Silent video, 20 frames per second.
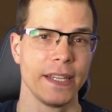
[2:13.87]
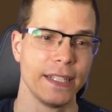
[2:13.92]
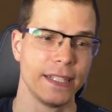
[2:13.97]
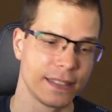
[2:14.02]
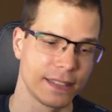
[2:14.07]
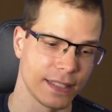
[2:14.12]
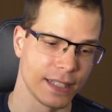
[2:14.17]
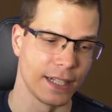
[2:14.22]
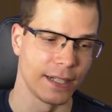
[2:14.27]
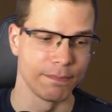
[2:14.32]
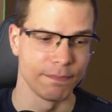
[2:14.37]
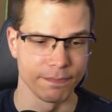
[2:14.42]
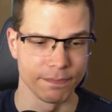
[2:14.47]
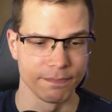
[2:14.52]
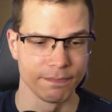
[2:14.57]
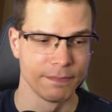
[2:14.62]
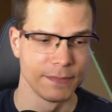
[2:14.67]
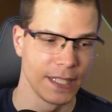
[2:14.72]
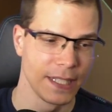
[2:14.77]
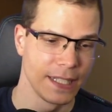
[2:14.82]

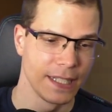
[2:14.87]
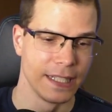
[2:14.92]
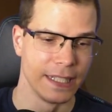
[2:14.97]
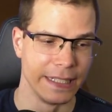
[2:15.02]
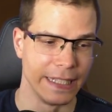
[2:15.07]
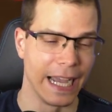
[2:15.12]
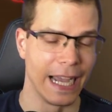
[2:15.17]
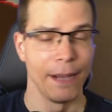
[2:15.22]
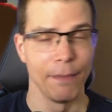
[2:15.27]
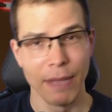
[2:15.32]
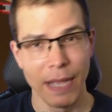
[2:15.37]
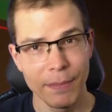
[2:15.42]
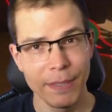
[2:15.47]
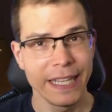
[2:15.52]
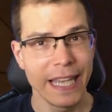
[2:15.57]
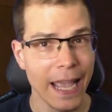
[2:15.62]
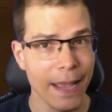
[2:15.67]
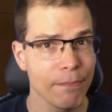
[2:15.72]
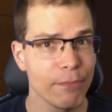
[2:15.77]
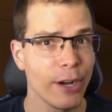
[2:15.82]
some maybe
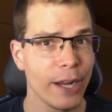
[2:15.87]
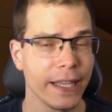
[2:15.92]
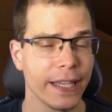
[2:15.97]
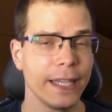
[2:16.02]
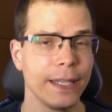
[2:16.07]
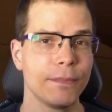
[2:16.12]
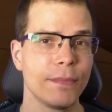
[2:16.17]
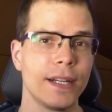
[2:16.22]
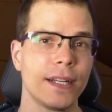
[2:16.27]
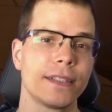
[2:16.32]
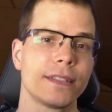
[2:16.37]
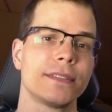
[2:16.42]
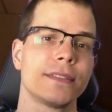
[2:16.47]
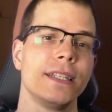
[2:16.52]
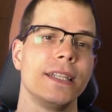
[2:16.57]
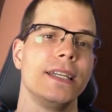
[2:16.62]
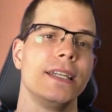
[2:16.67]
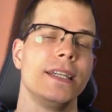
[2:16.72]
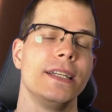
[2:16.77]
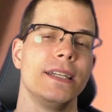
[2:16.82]
game-breaking bugs,
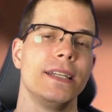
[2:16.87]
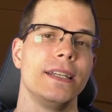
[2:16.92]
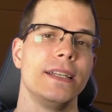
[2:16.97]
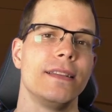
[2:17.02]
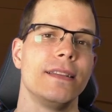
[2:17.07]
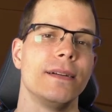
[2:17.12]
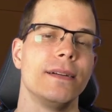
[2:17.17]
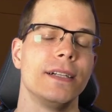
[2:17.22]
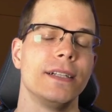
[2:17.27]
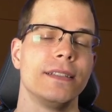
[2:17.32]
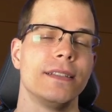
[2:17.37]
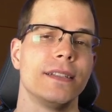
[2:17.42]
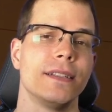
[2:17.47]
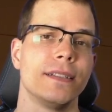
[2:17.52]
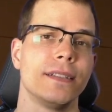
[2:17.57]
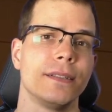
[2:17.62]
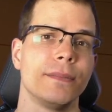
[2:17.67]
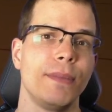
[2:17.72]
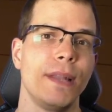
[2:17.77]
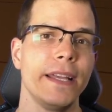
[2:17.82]

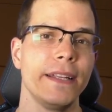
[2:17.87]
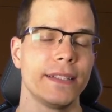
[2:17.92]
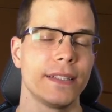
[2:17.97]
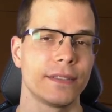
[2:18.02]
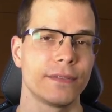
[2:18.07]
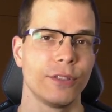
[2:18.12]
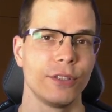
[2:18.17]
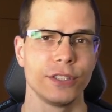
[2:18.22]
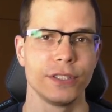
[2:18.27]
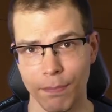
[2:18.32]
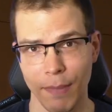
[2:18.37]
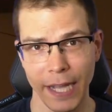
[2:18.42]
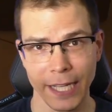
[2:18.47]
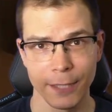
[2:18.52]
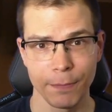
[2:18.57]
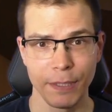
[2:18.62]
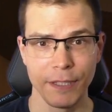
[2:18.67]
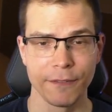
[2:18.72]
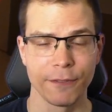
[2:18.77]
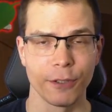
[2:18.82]
the playtest version
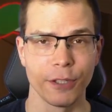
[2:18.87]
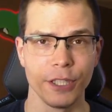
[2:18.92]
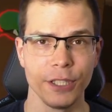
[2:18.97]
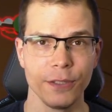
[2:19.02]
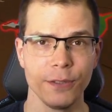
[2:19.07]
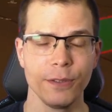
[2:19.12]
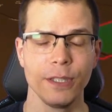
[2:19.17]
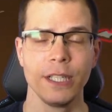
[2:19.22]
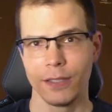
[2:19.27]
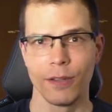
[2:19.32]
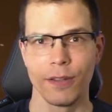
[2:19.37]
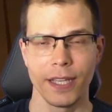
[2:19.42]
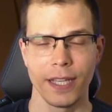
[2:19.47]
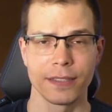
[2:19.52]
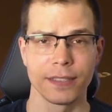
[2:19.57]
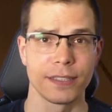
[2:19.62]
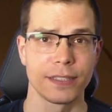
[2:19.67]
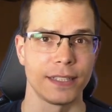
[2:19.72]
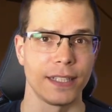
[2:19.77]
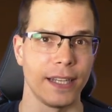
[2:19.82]
might be for you. On the
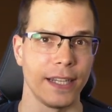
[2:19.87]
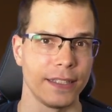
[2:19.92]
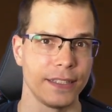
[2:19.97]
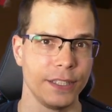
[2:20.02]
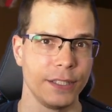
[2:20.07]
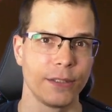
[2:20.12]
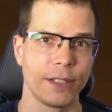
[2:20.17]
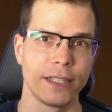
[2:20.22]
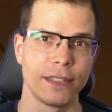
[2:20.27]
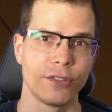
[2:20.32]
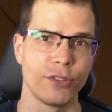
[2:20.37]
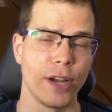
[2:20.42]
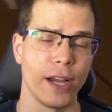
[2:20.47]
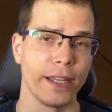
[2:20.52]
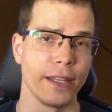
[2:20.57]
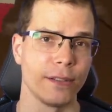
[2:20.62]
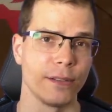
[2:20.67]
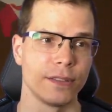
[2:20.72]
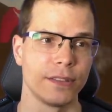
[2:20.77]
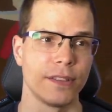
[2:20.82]
other side, you can
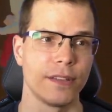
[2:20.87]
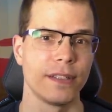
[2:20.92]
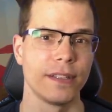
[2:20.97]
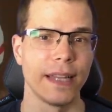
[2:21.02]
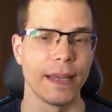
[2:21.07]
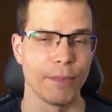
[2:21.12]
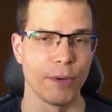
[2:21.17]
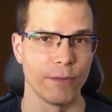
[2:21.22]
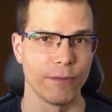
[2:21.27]
try out the demo